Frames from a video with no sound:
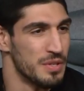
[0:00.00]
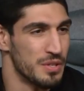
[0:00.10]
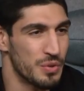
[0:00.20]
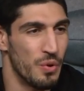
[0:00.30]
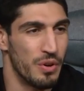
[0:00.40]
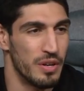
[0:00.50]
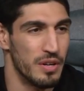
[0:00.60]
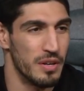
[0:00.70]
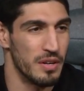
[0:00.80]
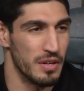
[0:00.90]
was just going
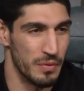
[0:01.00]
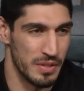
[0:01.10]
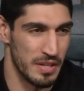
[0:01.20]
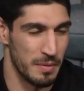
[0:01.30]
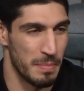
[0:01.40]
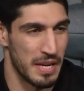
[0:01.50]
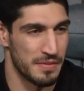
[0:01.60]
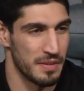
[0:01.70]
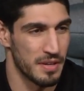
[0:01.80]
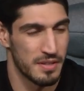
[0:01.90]
to visit the
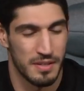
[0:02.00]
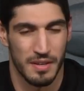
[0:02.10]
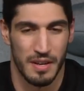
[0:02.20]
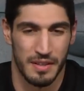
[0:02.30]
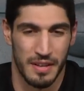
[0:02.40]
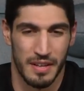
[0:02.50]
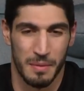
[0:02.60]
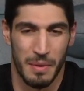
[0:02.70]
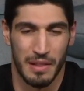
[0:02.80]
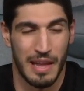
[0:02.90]
Pacifics, and then
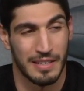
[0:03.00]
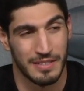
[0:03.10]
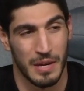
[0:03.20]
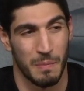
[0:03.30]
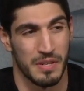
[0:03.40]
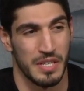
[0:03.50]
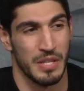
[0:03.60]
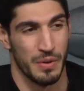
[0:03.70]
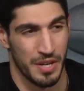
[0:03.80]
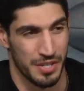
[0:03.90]
my last stop was
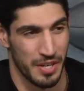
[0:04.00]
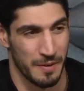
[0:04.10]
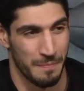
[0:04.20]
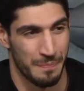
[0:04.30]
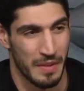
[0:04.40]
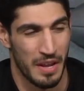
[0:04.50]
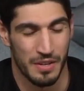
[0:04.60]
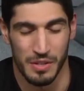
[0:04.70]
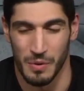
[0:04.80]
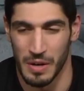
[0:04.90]
Indonesia.
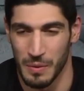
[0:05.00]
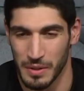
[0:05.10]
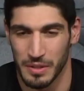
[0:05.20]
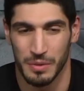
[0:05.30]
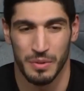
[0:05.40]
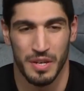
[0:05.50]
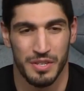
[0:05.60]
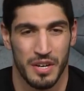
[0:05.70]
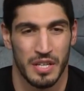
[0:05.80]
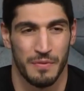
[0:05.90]
So when I went to
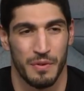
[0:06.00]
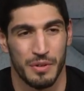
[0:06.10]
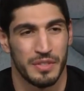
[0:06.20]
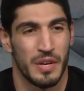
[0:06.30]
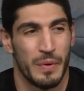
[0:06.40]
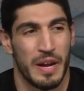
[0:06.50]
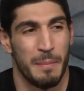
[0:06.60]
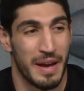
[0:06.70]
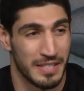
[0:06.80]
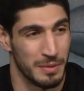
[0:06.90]
Indonesia, the first day we had
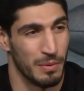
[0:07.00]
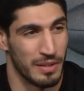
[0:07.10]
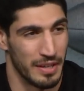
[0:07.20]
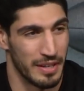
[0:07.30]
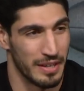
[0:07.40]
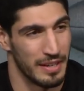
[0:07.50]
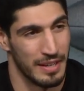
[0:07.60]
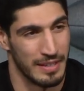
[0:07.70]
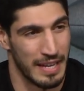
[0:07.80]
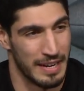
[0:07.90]
a basketball clinic
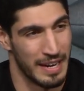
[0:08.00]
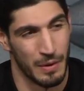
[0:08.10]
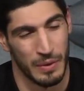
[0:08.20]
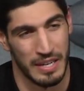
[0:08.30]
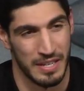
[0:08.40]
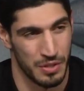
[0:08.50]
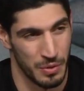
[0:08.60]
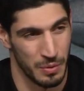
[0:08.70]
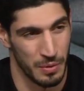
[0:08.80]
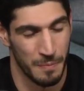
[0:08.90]
that night with that
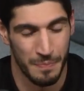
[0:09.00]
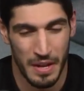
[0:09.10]
school.